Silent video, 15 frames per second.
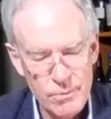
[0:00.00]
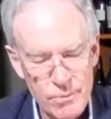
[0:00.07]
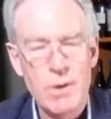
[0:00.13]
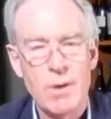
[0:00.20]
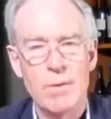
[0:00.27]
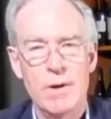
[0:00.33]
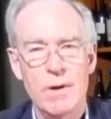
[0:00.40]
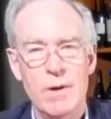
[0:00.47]

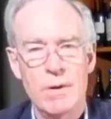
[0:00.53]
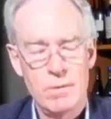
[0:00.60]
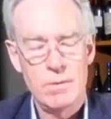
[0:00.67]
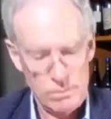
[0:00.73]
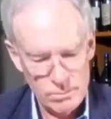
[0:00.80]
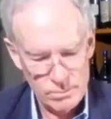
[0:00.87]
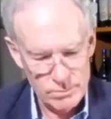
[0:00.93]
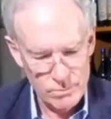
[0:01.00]
Coriole,
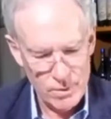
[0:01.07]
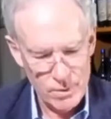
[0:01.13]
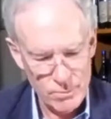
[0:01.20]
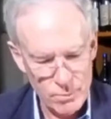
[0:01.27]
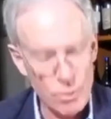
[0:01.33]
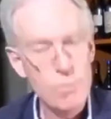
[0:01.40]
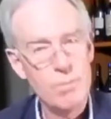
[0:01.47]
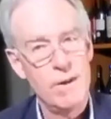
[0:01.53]

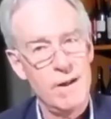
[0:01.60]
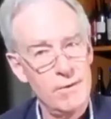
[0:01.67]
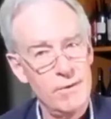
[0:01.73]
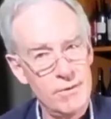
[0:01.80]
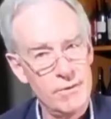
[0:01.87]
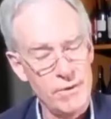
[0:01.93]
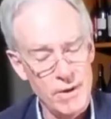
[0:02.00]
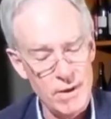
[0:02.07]
good place to
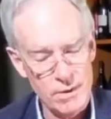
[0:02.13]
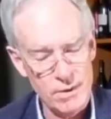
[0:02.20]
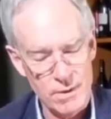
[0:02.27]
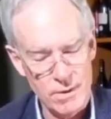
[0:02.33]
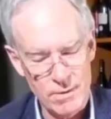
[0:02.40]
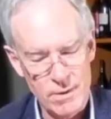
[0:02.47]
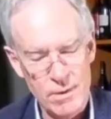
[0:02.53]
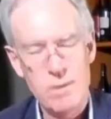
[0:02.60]
start.
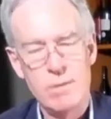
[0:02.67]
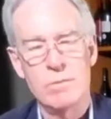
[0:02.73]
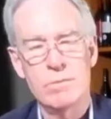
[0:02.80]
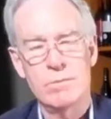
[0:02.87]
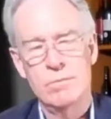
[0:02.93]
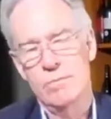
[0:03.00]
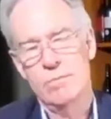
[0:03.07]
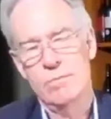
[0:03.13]
Coriole,
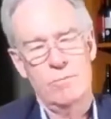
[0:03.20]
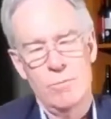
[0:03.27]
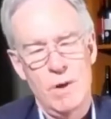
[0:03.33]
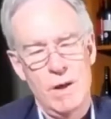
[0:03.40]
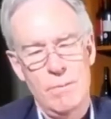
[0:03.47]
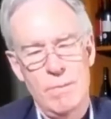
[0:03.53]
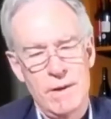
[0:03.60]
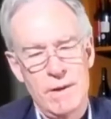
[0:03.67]
where
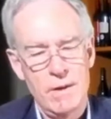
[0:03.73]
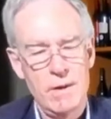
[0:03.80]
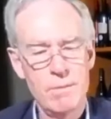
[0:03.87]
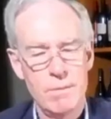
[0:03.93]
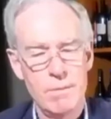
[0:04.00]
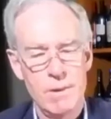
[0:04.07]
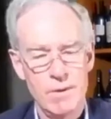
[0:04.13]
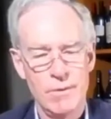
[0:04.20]
better,
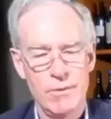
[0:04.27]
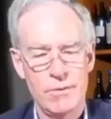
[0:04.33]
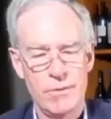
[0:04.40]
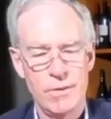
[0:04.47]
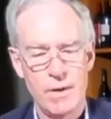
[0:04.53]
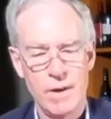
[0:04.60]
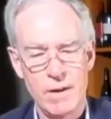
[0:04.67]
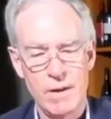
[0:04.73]
because
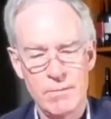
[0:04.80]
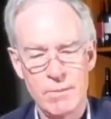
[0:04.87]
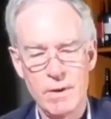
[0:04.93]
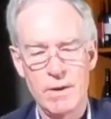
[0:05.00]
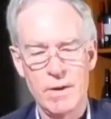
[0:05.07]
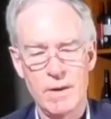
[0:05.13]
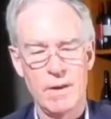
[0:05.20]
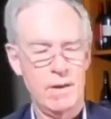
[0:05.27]
they really
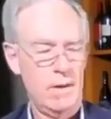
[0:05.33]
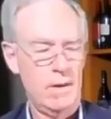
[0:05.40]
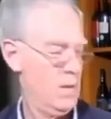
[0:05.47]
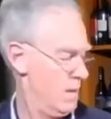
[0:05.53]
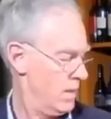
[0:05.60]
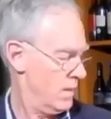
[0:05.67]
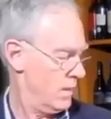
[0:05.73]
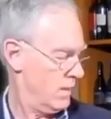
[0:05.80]
are
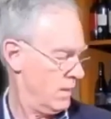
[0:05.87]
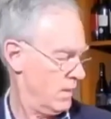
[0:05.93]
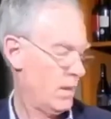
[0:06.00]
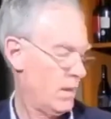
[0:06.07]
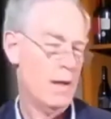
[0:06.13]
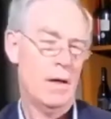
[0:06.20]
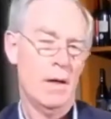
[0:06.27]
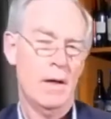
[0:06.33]

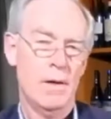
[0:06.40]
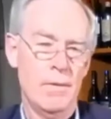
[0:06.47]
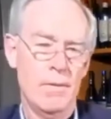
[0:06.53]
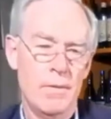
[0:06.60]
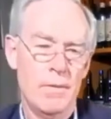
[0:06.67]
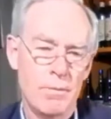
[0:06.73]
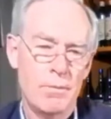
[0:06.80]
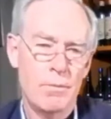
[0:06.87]

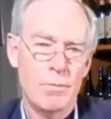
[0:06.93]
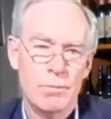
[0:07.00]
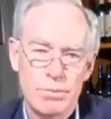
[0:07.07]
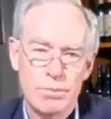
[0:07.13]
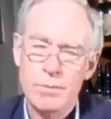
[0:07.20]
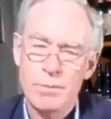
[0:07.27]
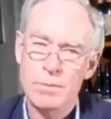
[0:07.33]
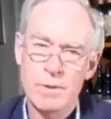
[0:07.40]

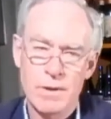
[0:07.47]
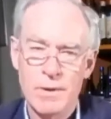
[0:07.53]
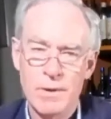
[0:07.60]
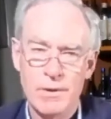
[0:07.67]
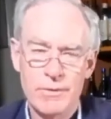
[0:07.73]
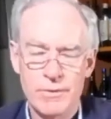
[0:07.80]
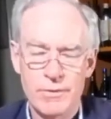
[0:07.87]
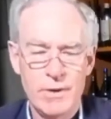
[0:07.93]
probably the most
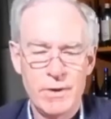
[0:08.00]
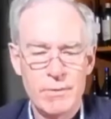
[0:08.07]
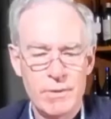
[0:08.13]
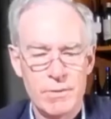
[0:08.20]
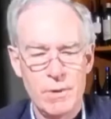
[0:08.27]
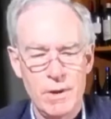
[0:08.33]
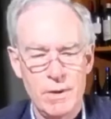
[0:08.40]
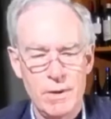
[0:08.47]
distinguished
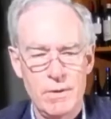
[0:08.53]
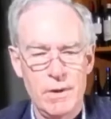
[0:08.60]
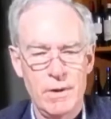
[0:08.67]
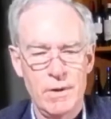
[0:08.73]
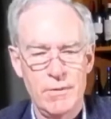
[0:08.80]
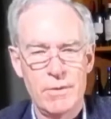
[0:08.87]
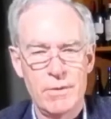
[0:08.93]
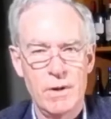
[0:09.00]
winery in
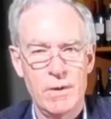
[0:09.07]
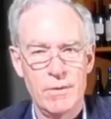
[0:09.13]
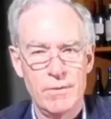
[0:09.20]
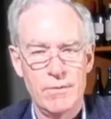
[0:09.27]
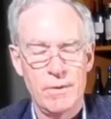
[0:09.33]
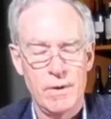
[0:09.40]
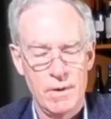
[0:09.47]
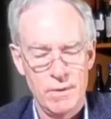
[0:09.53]
Australia as
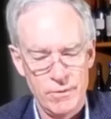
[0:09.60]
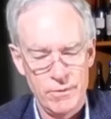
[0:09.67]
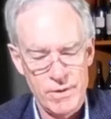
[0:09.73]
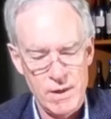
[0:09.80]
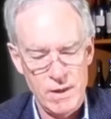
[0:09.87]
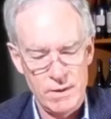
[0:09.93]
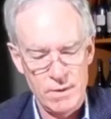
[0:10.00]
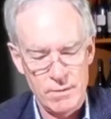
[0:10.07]
far as
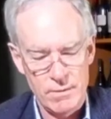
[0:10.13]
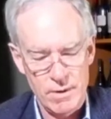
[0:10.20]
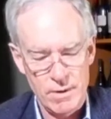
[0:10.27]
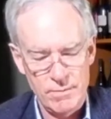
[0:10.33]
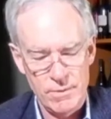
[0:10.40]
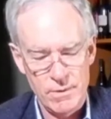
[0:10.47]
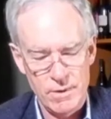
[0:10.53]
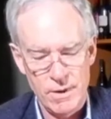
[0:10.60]
Italian grape
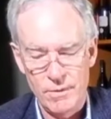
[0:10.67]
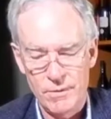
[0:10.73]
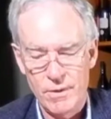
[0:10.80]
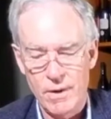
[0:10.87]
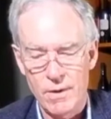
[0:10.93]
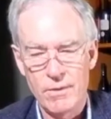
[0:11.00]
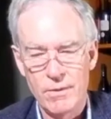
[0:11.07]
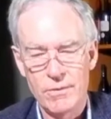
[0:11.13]
varieties
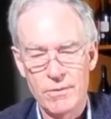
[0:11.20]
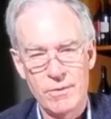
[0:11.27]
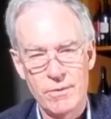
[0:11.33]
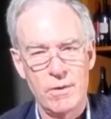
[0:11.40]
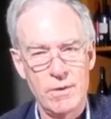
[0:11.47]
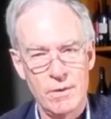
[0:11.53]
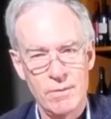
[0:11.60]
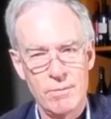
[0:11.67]
goes.
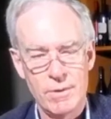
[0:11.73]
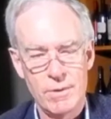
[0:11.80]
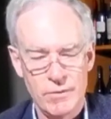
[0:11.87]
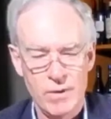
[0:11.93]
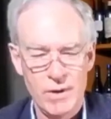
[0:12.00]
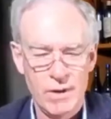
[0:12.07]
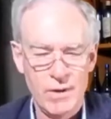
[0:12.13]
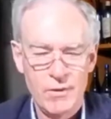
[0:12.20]
Sorry,
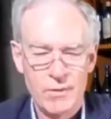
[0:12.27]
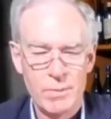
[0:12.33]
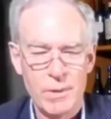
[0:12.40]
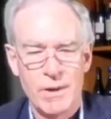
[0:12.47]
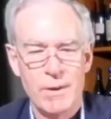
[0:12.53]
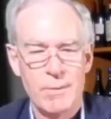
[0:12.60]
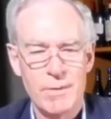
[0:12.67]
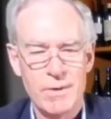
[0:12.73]
Prezzinis, but
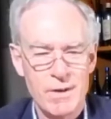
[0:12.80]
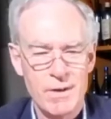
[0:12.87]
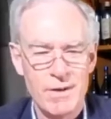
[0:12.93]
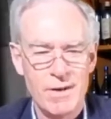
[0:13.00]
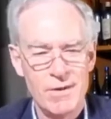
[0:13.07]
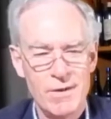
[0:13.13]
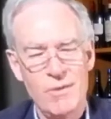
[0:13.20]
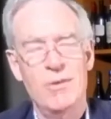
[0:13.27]
they were there
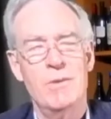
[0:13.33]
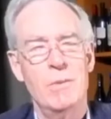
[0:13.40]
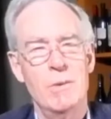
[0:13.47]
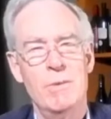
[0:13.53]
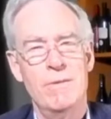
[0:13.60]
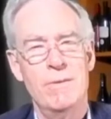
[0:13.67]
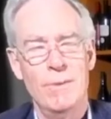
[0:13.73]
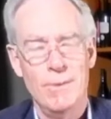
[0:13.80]
just a bit
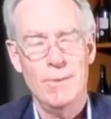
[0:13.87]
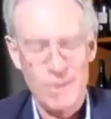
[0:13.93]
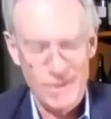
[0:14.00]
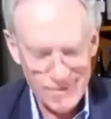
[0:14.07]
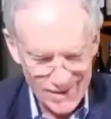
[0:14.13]
before you.